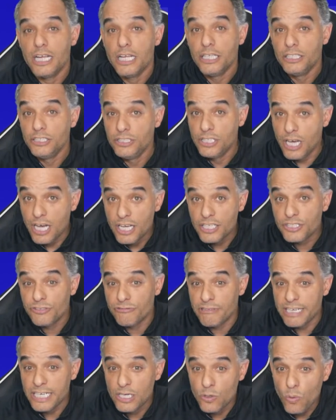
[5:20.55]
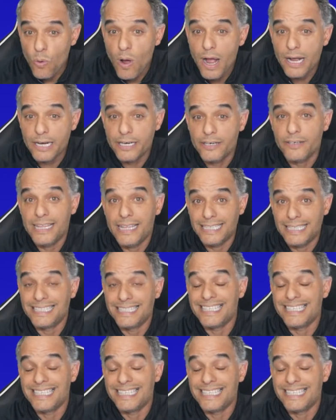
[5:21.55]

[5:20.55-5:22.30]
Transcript: does require that the